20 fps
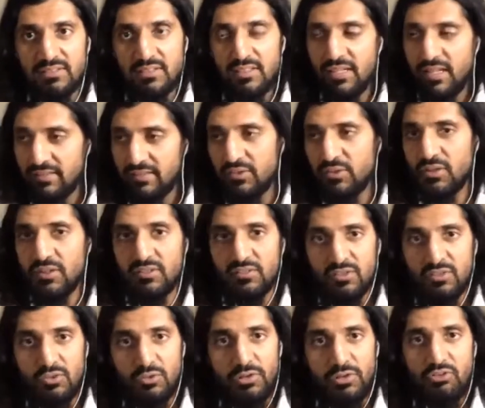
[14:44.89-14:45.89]
and I think you guys
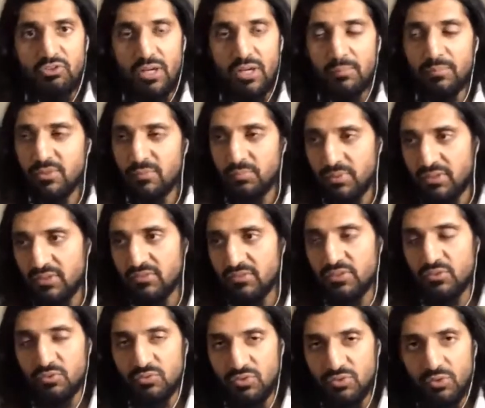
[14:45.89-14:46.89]
did a great job here because they
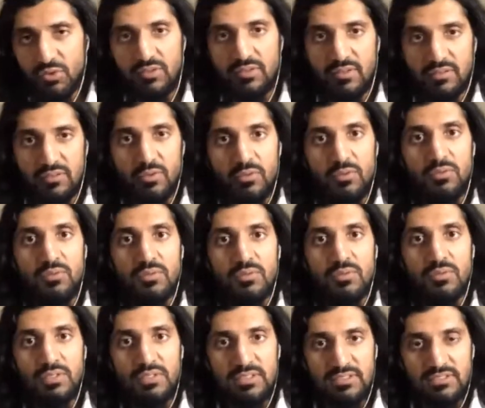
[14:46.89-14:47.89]
use your Okteto
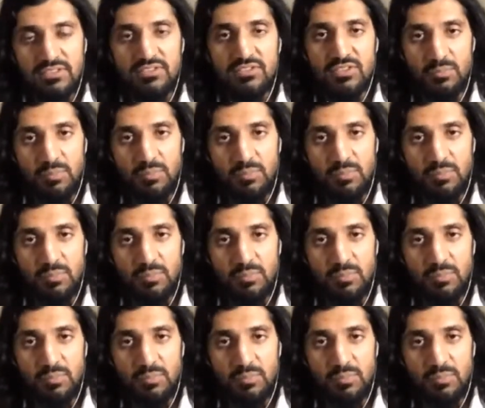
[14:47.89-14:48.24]
system.